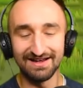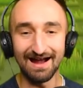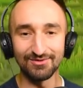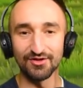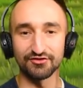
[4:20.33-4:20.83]

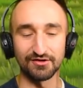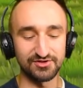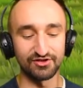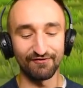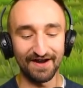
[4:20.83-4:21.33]
Down below in the
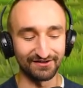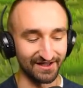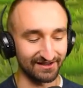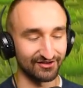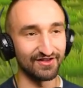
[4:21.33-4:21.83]
description, you'll find a
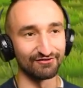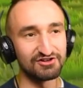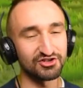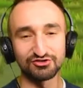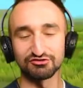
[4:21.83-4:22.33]
link to the
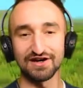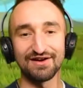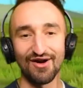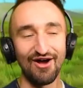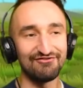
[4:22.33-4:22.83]
original
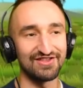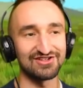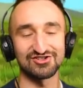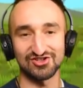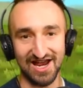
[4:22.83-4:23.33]
creator of
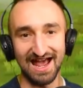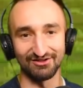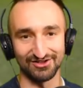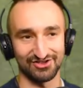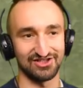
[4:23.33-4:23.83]
this
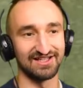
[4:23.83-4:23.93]
challenge.